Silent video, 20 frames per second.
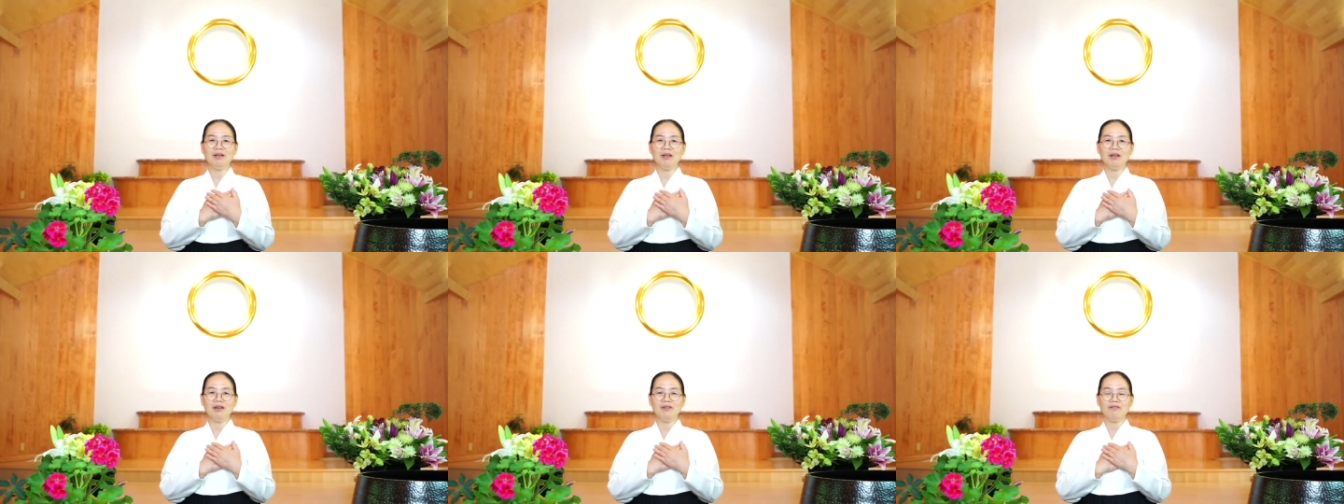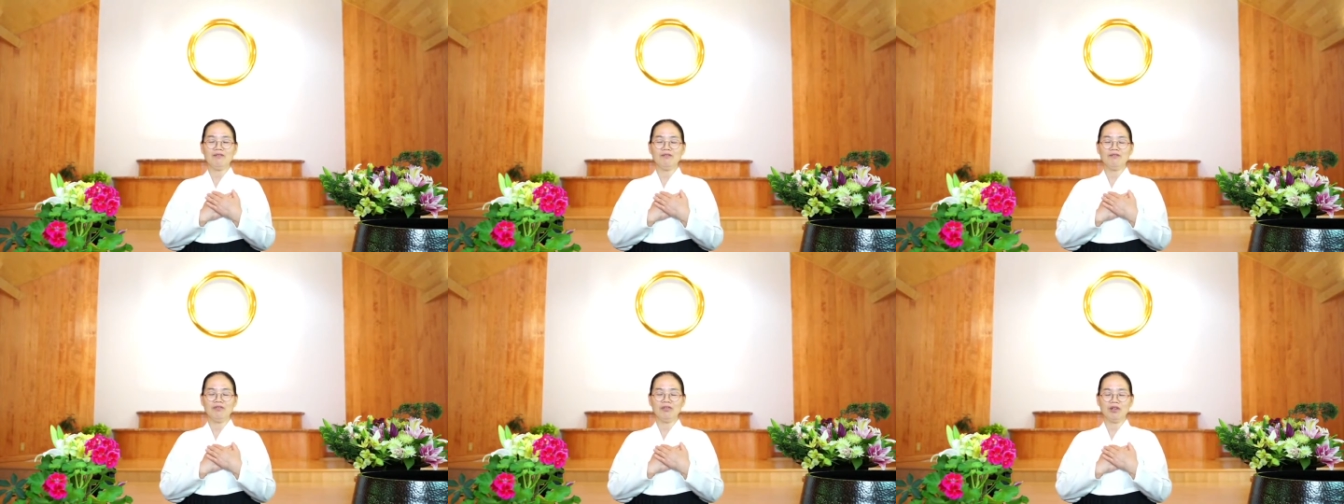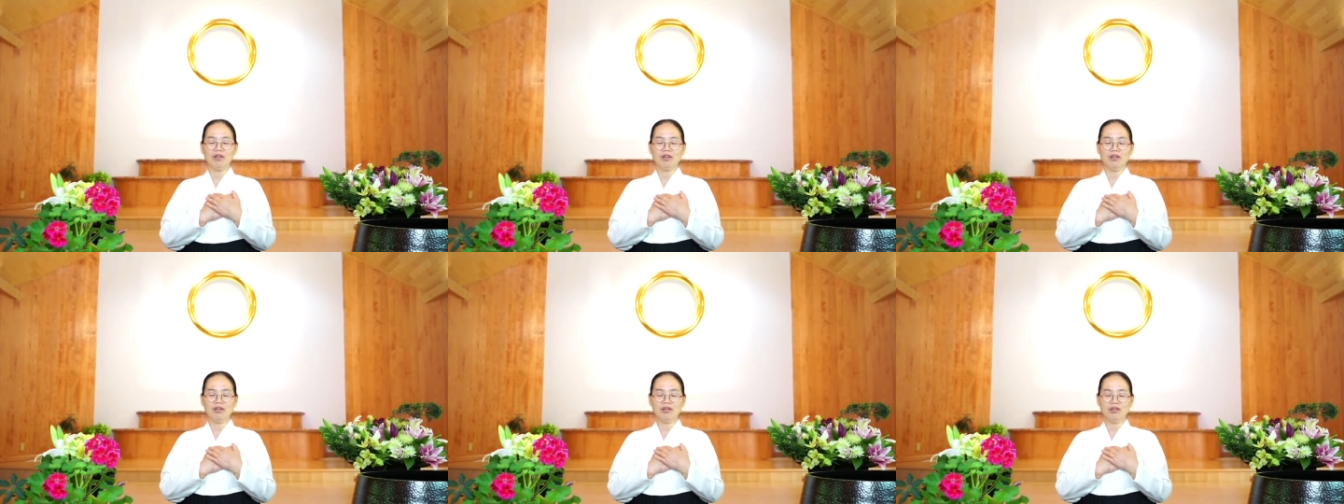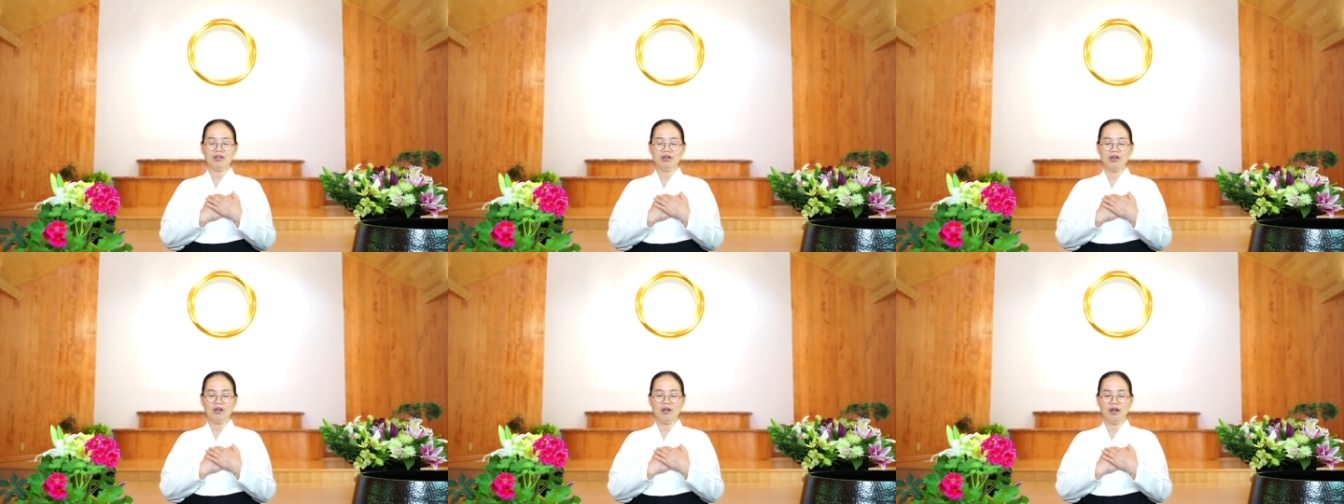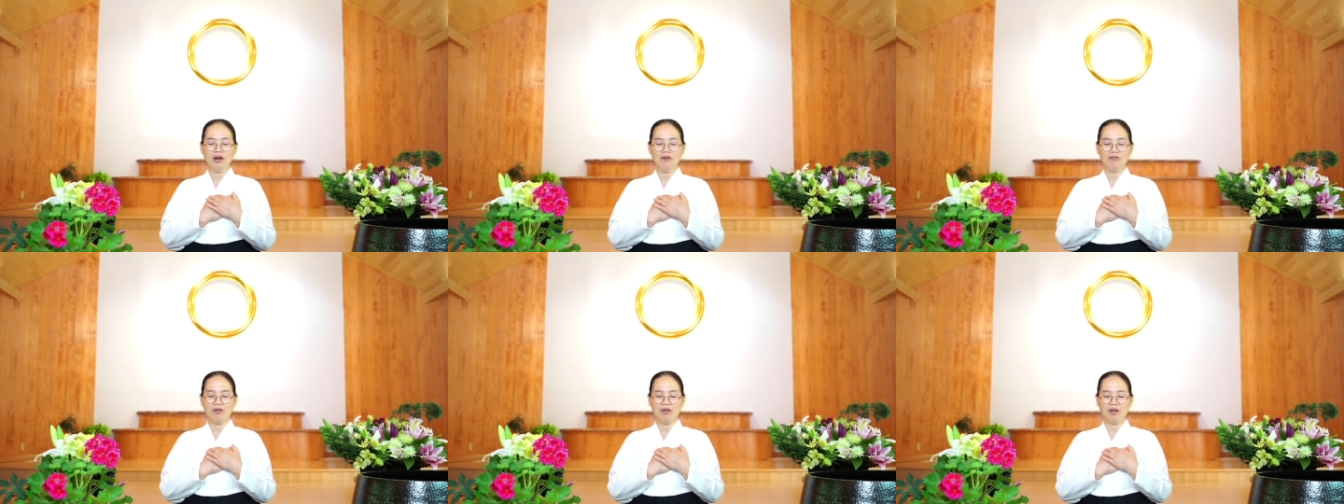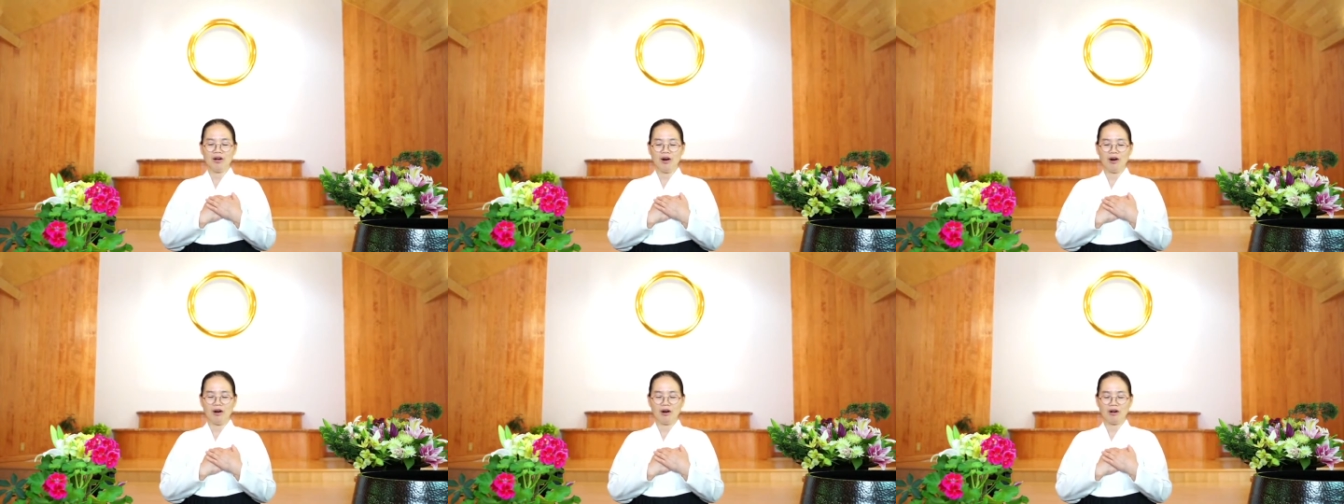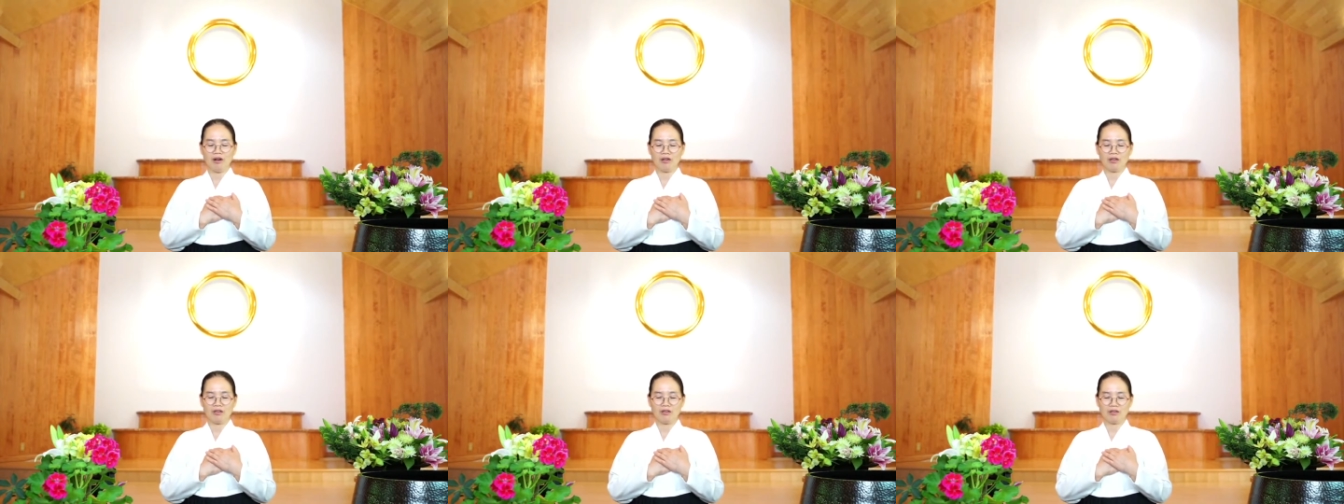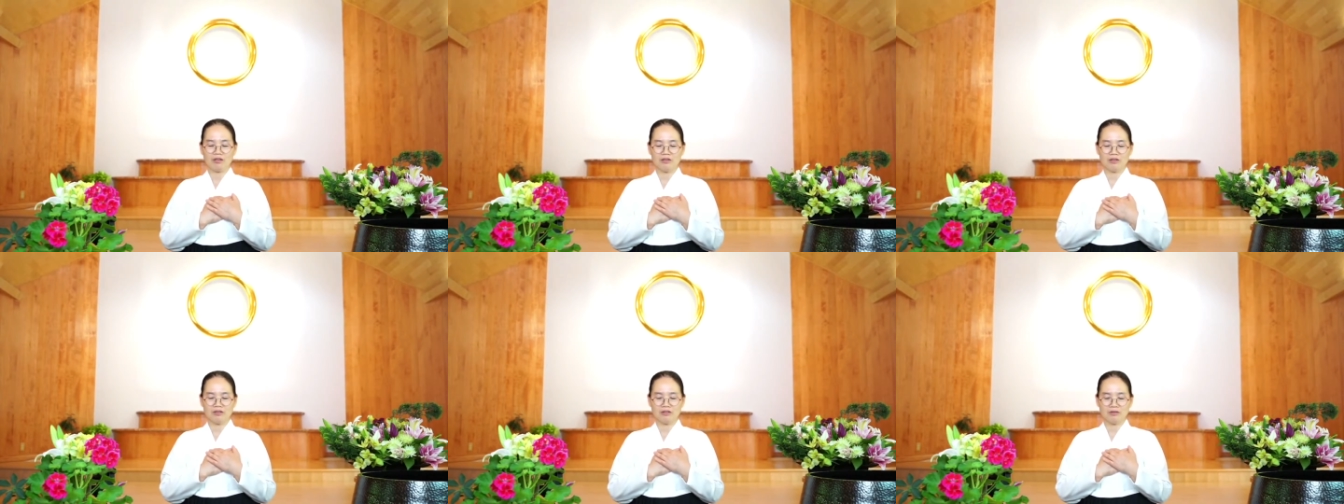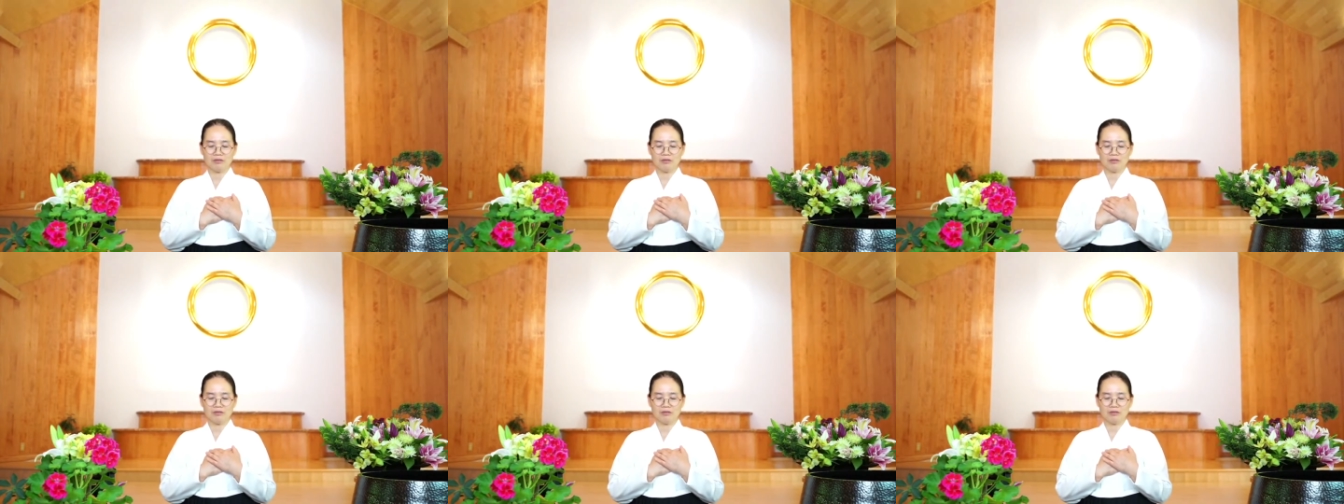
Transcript: and feel your loving heart.